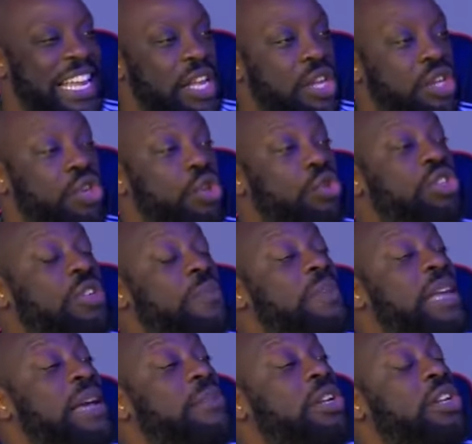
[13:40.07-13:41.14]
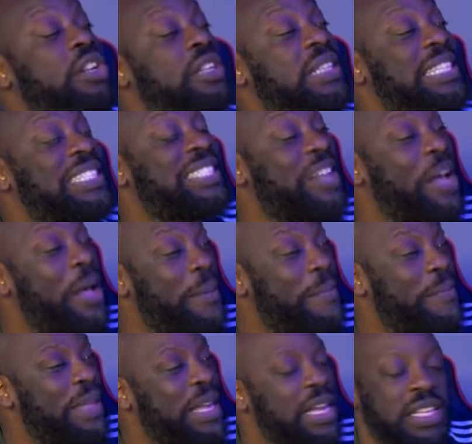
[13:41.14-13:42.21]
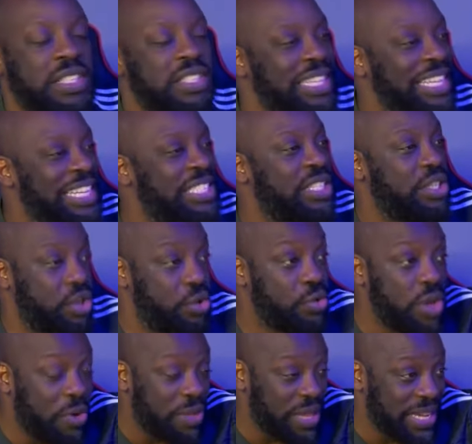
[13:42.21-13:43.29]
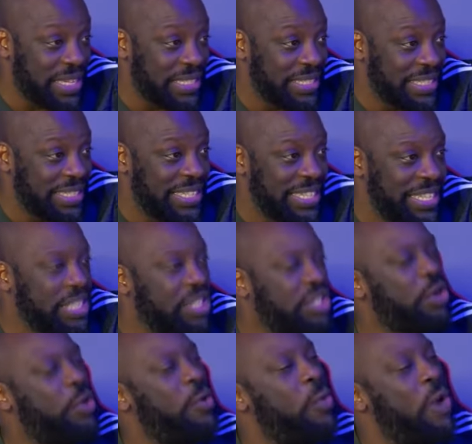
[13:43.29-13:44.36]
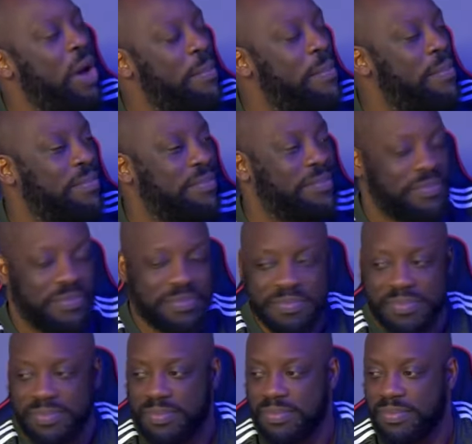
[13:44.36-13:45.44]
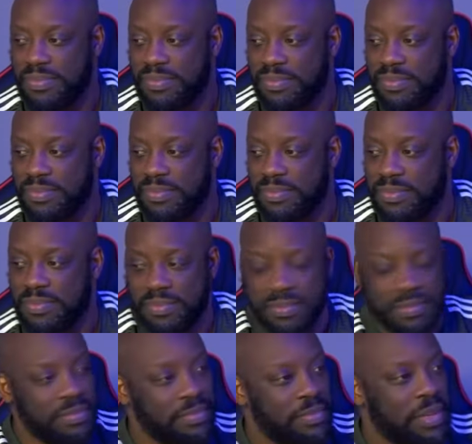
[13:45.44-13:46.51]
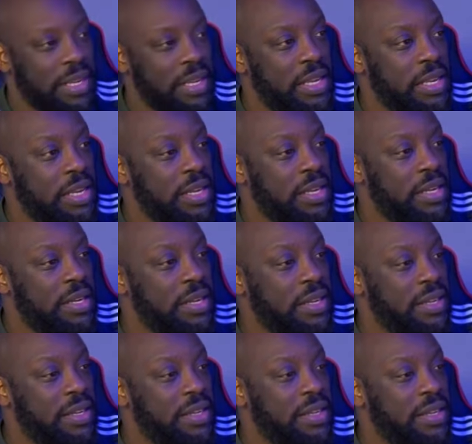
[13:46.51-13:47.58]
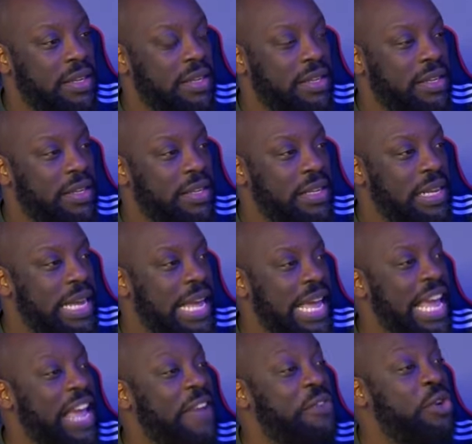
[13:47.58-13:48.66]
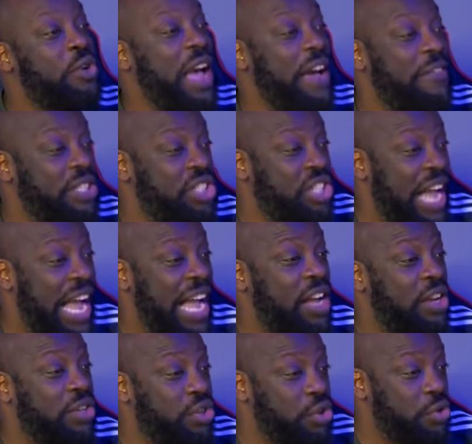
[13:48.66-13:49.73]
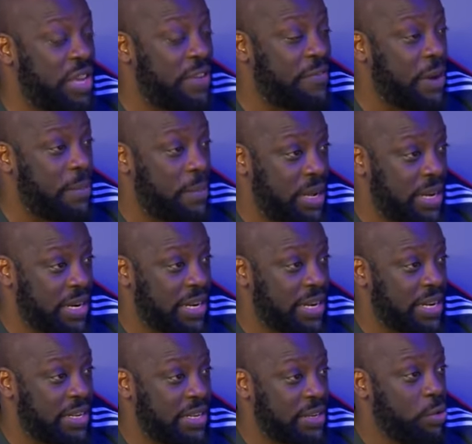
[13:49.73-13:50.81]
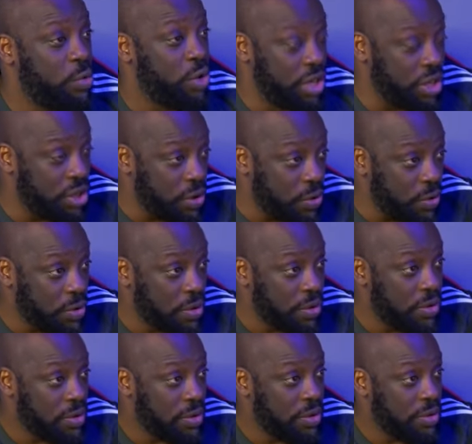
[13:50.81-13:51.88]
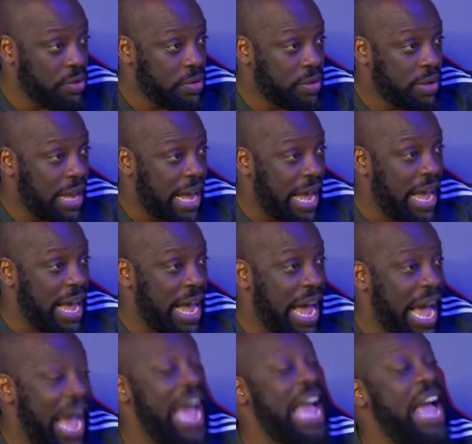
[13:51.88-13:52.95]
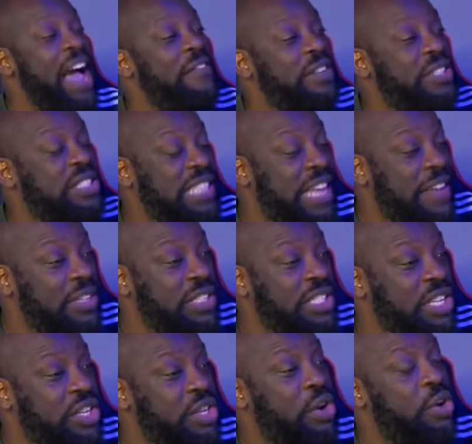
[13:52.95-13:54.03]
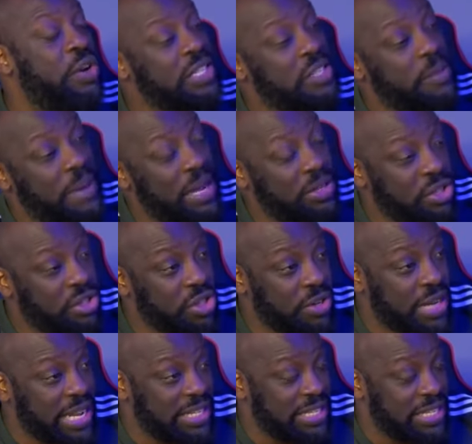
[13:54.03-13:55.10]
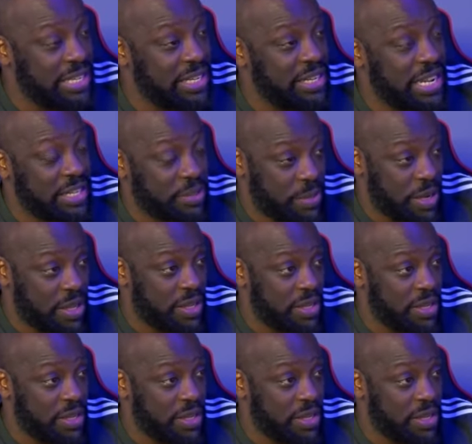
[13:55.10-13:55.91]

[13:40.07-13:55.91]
You should be able to look this up it's easy. You know this. It's so not, what, I'm not talking about a court case, dude. I'm talking about regardless of the fact if you a man, if you have a child, give you give up money, wouldn't you? Yes. I have a 17 year old that's about to turn 18 next month.